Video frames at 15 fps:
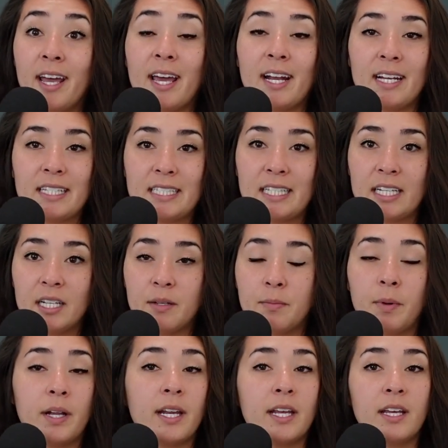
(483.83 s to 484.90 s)
And I did it,
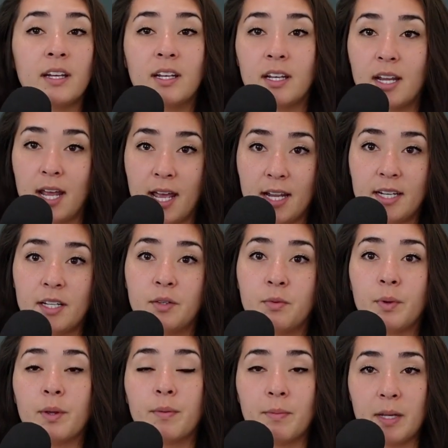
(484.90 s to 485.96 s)
but it ended
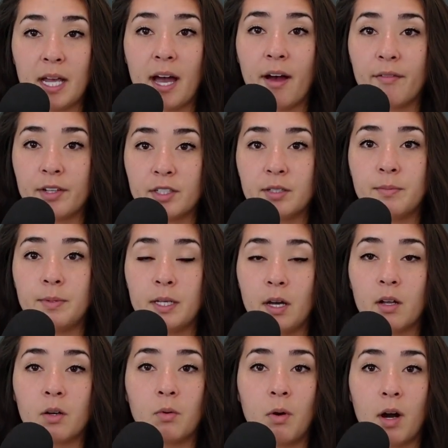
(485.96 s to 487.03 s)
with me having to be
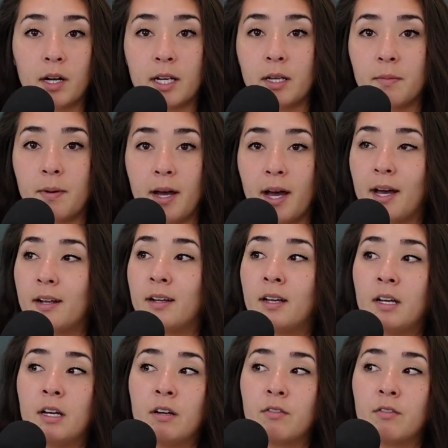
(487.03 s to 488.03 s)
on a walking pad